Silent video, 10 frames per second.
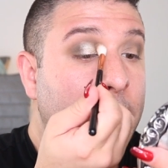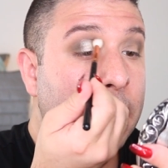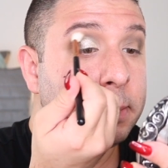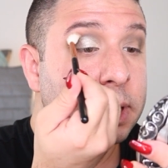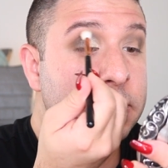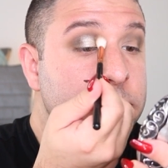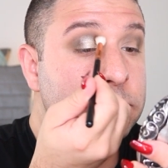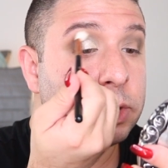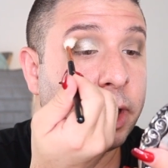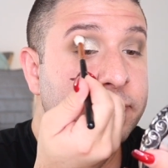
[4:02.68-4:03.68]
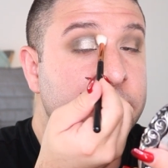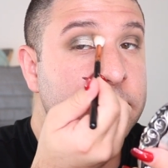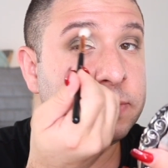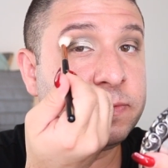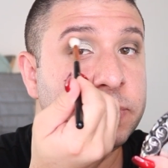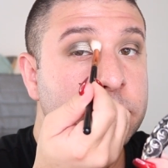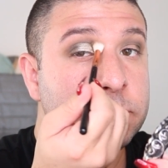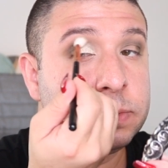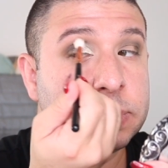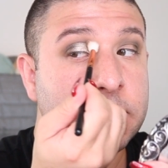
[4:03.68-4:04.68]
I'm going to softly
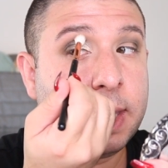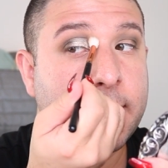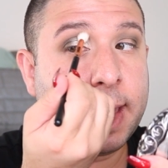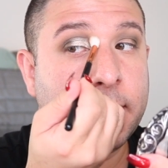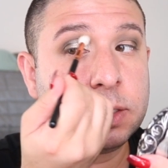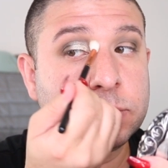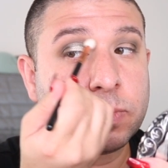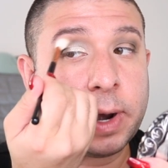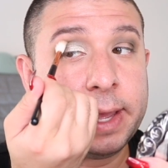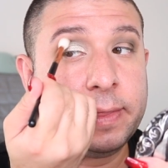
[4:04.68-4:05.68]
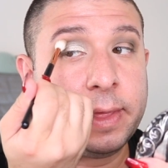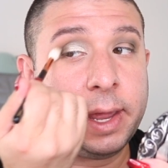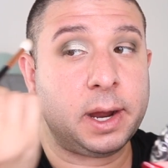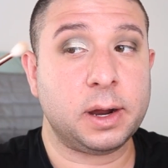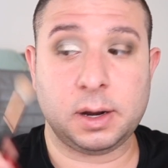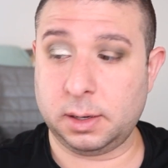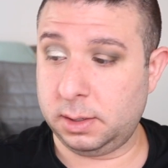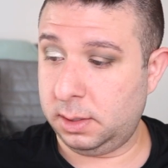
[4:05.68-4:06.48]
diffuse the edge right there.